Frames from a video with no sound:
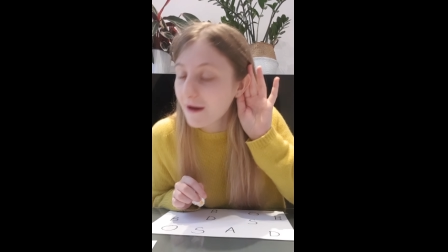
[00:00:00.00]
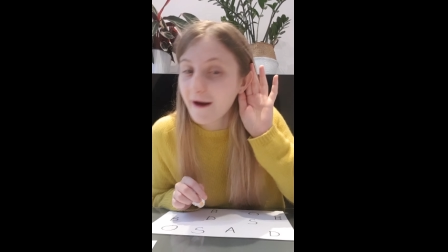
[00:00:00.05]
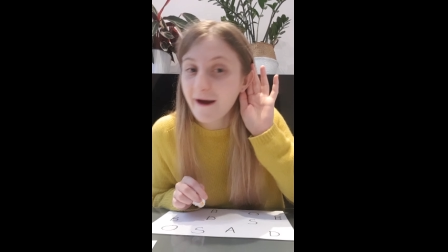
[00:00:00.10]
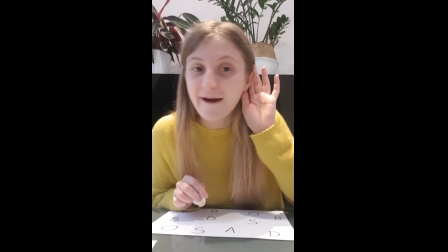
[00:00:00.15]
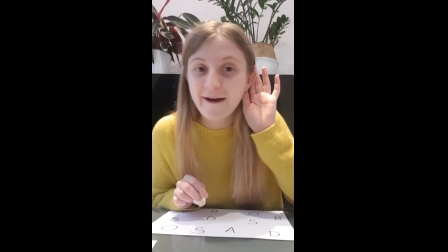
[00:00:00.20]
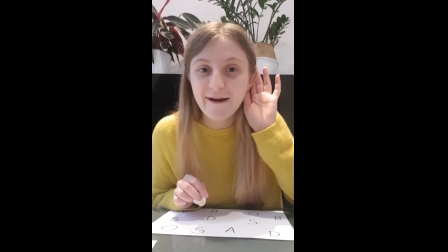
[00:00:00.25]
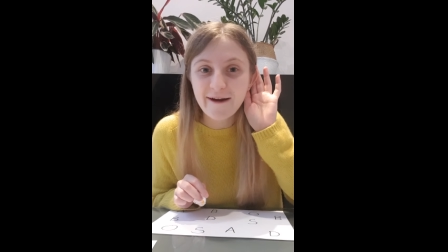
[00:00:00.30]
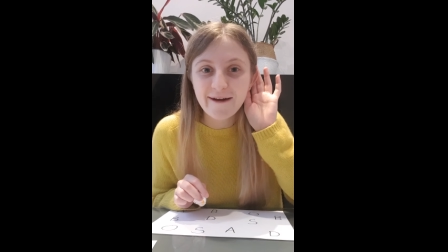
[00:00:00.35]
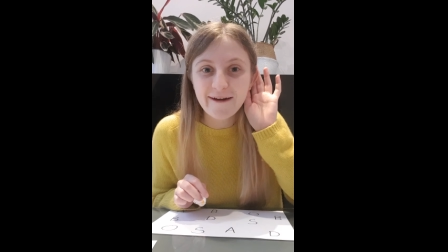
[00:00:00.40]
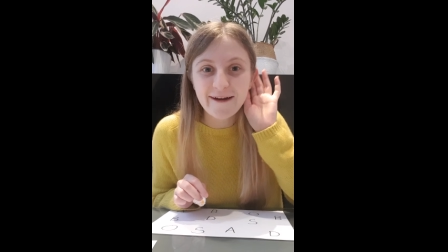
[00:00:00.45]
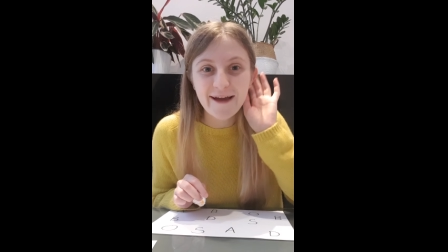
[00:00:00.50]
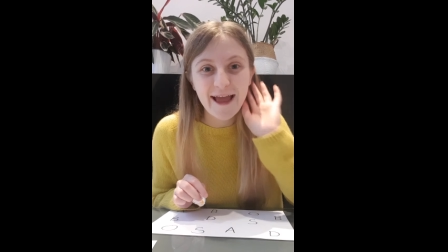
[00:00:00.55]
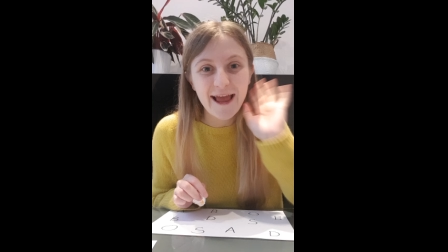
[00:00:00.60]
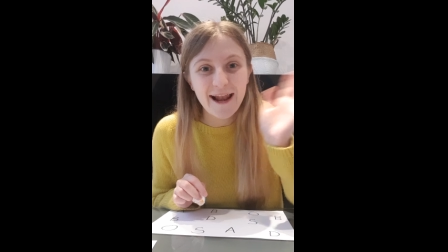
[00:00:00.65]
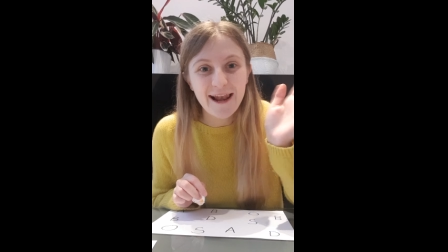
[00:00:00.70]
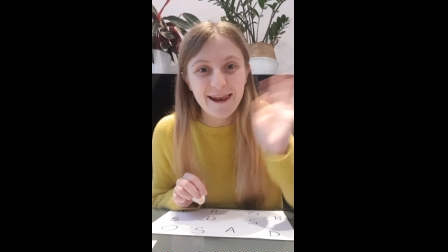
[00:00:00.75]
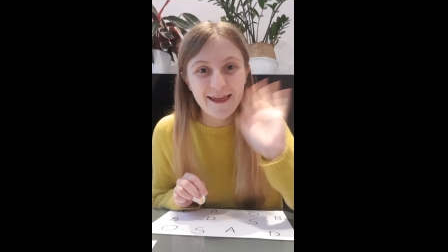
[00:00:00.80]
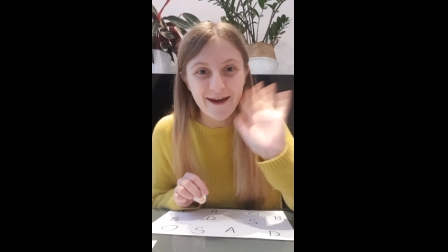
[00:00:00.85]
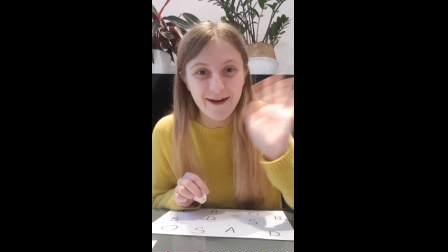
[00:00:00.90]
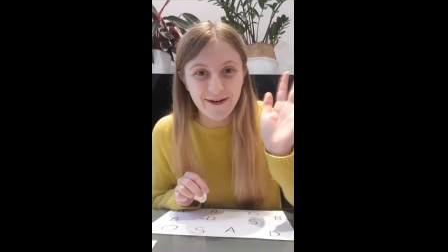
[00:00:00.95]
Oh, ah,
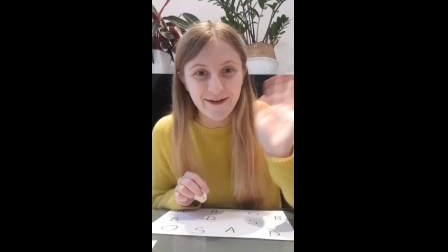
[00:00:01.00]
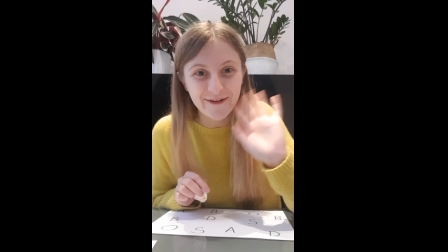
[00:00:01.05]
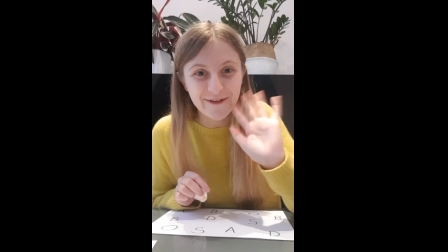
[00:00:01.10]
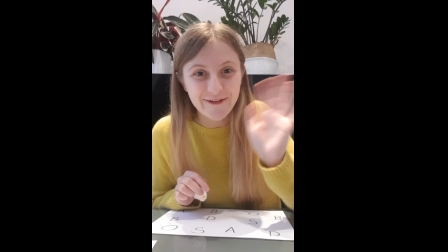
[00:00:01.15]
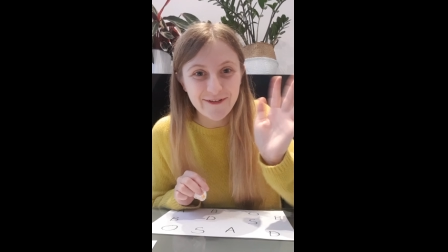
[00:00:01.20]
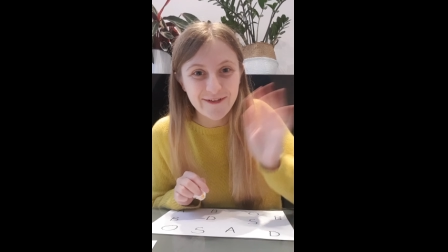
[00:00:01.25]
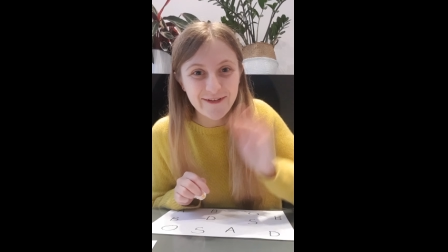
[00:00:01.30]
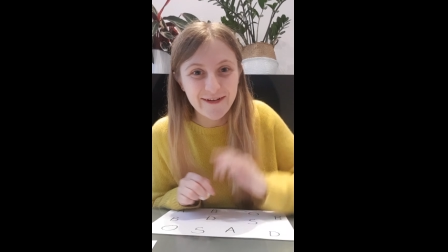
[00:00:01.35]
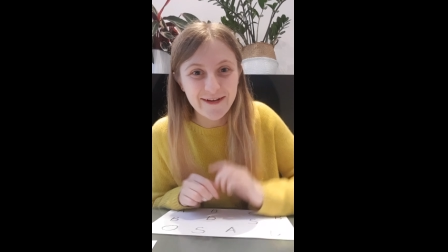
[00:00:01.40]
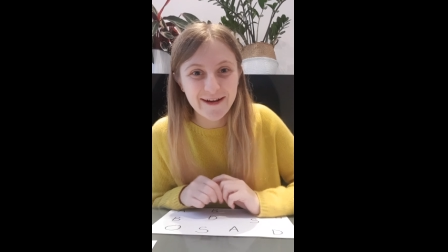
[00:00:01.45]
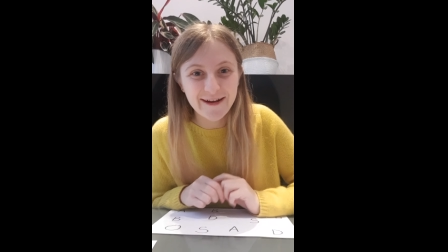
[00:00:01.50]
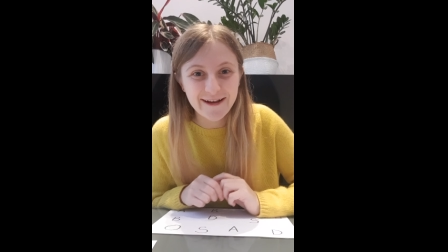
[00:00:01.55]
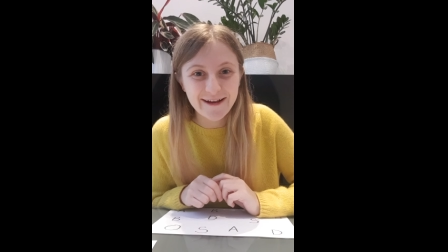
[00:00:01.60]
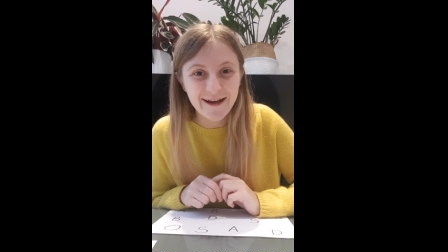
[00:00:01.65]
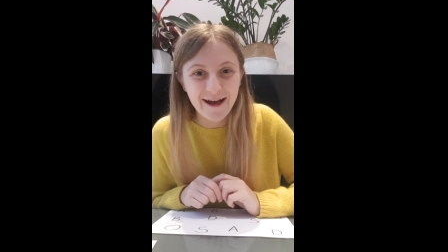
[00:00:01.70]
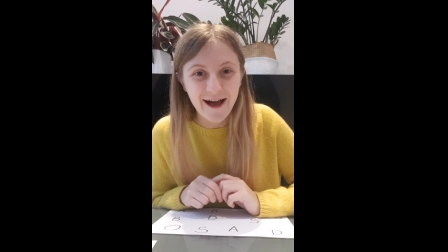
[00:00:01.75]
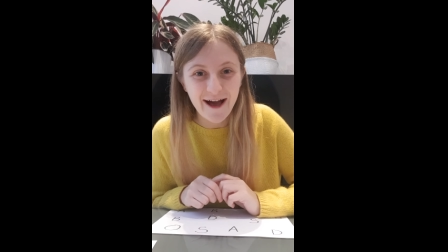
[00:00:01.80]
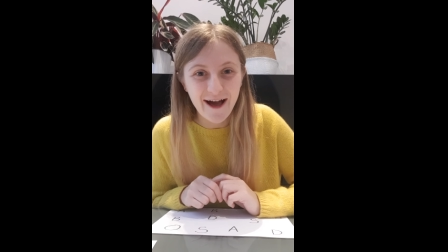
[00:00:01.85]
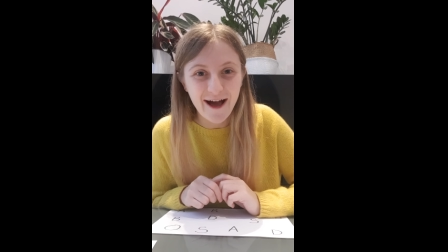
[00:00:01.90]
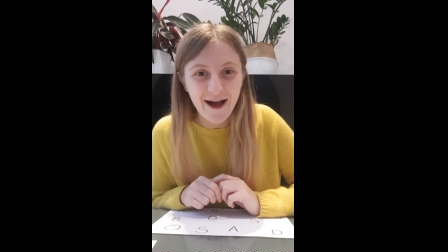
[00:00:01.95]
hello.
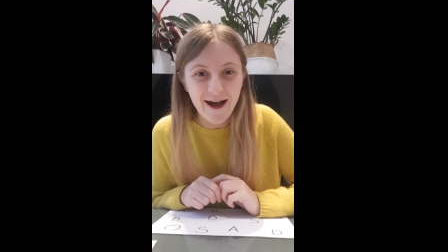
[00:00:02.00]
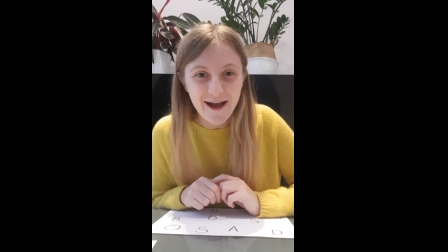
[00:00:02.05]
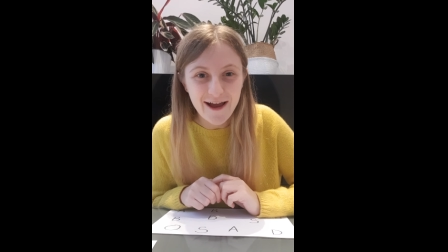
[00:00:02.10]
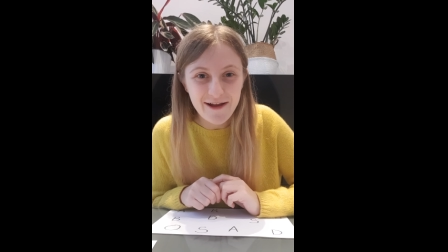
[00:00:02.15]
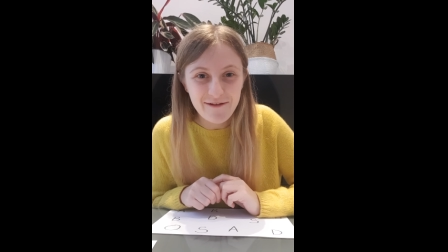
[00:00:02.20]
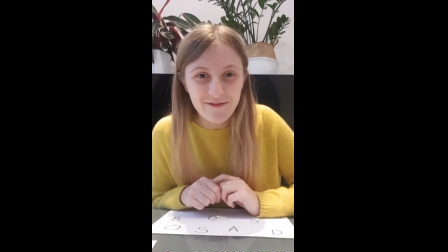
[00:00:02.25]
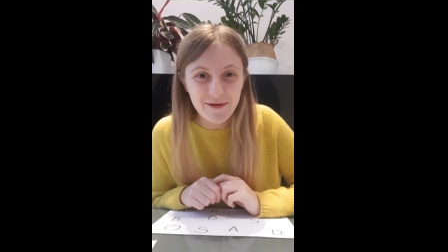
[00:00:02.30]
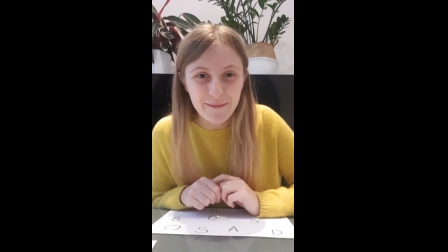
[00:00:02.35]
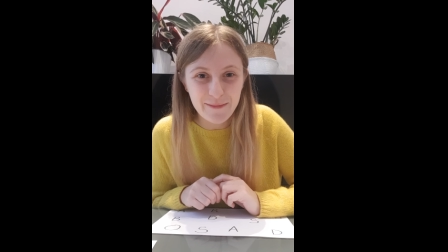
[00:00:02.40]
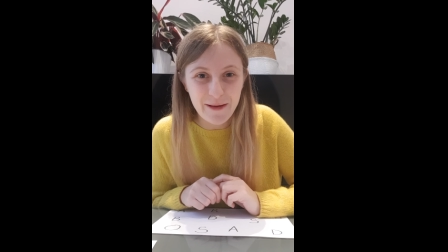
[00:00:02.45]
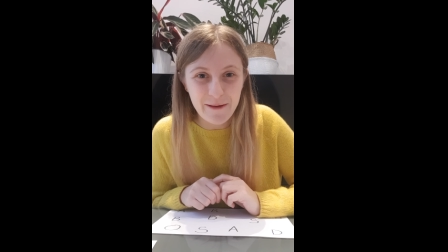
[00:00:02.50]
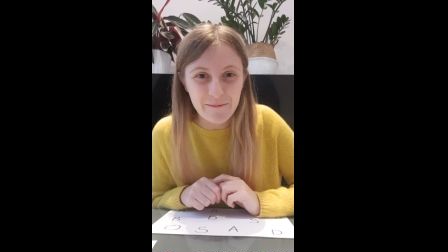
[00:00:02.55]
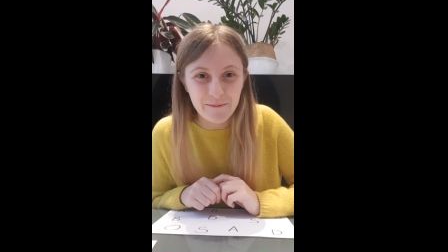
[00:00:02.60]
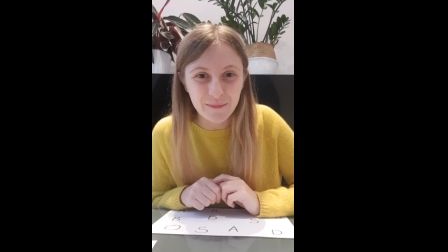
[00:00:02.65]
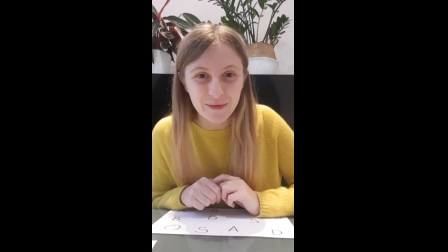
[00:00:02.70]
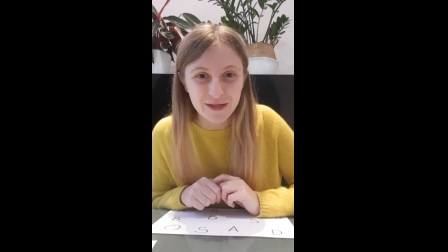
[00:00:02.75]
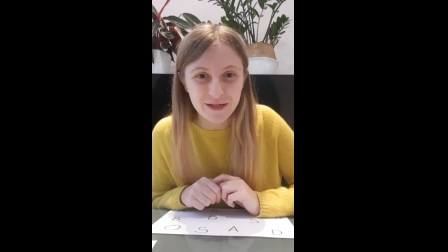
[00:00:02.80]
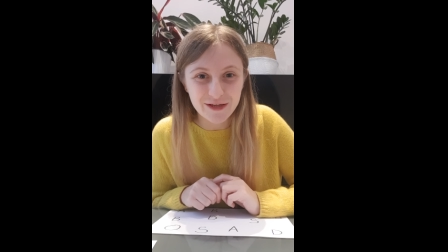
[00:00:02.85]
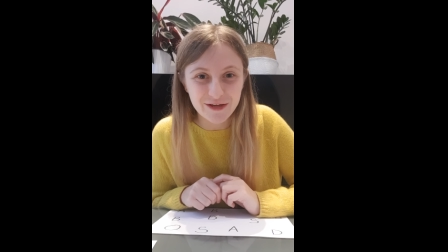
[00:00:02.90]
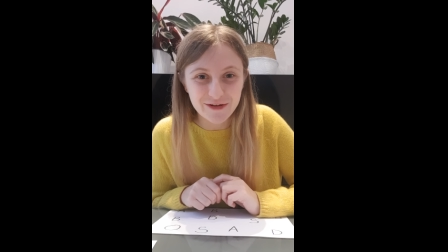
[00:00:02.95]
I
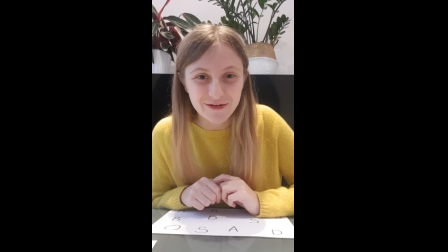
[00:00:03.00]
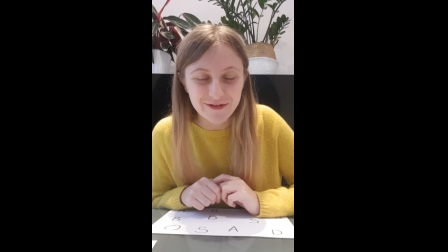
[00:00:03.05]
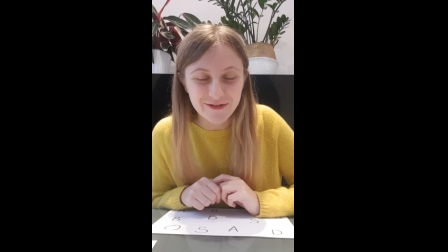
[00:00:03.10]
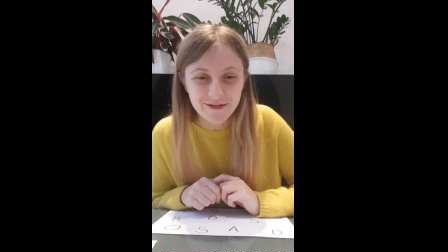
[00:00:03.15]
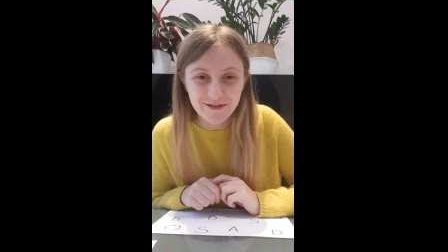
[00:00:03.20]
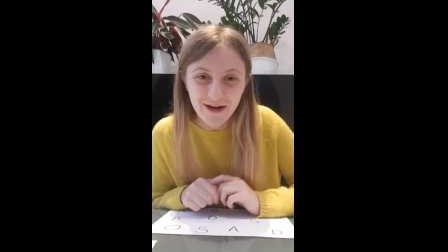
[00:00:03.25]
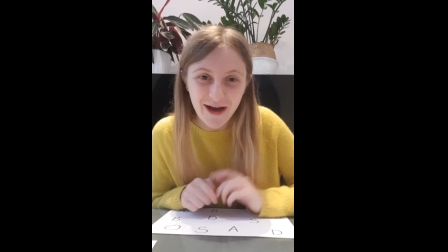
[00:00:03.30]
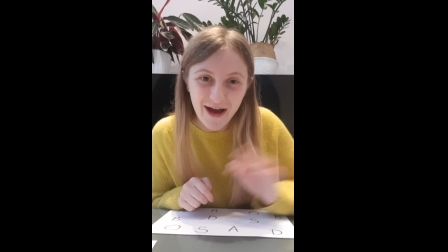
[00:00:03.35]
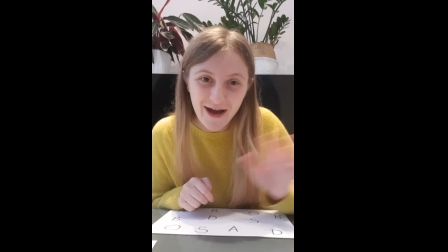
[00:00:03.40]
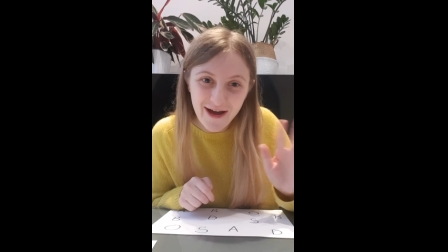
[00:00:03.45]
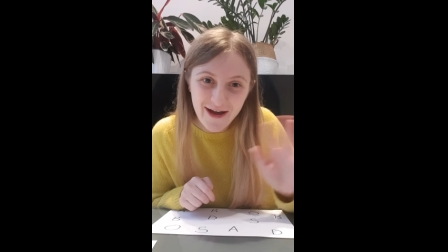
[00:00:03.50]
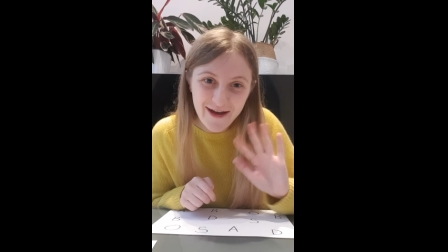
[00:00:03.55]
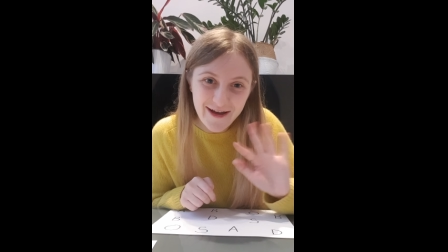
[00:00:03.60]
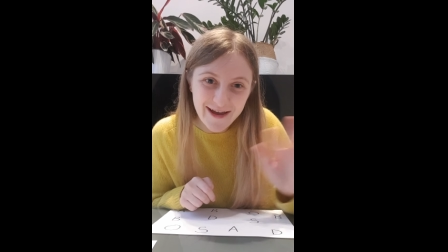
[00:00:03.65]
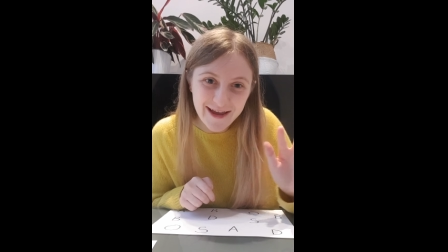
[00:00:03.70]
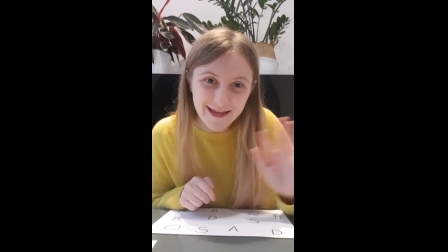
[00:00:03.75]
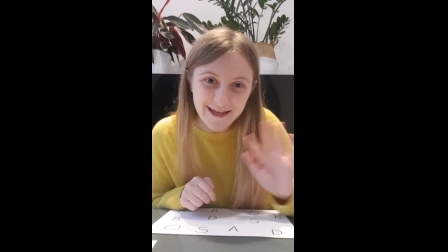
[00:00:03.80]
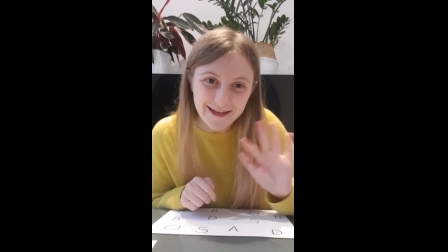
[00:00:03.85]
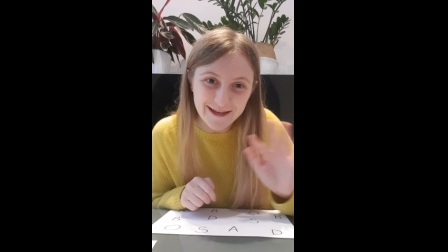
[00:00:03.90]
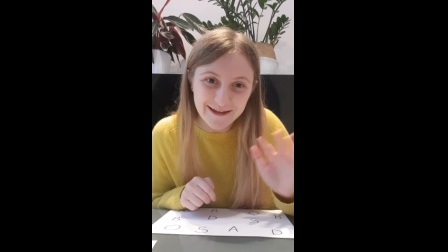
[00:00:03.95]
remember you.
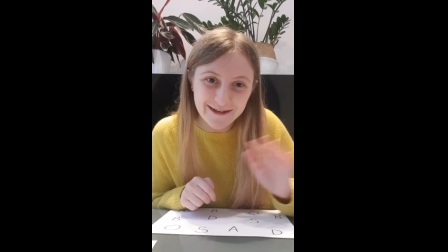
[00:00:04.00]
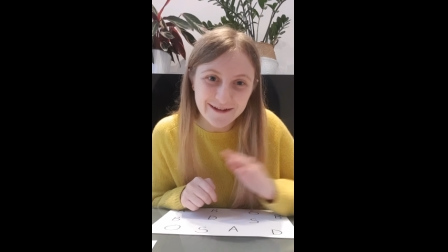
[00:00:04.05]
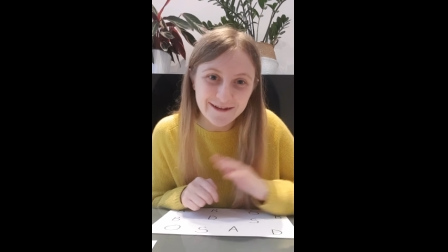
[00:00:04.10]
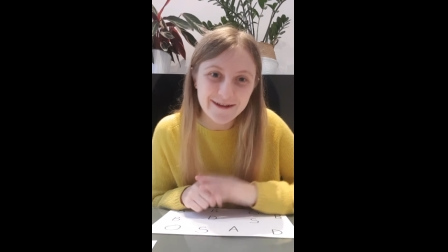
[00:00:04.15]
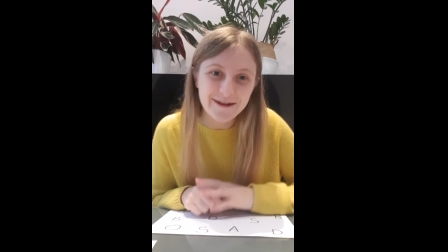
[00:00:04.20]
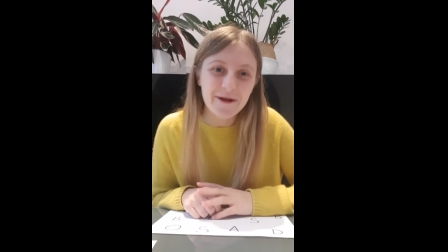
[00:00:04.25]
Hi.